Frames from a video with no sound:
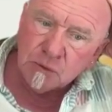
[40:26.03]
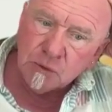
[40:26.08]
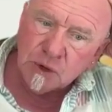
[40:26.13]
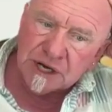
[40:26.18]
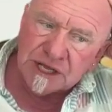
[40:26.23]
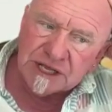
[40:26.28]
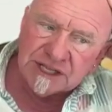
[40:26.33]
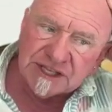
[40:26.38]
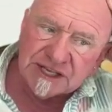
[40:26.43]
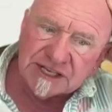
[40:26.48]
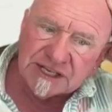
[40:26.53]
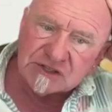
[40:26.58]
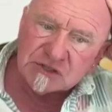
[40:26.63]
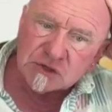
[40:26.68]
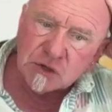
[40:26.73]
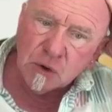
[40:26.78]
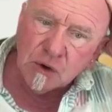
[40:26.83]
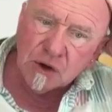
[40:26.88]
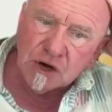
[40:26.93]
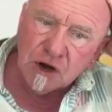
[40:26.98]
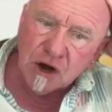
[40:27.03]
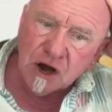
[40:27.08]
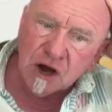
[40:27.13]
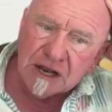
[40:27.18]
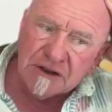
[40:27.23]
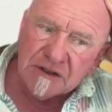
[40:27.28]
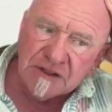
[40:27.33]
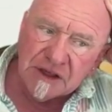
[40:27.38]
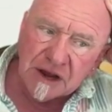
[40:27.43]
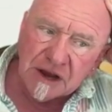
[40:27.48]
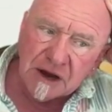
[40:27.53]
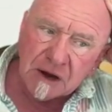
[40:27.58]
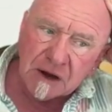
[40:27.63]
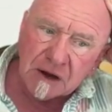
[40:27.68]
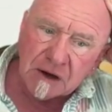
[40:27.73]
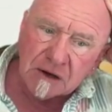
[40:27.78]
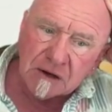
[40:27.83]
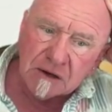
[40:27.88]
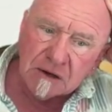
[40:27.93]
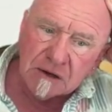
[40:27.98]
What do you think's going on
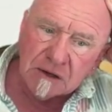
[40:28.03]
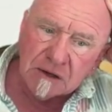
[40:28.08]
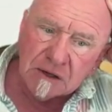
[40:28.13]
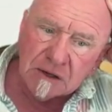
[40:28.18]
there?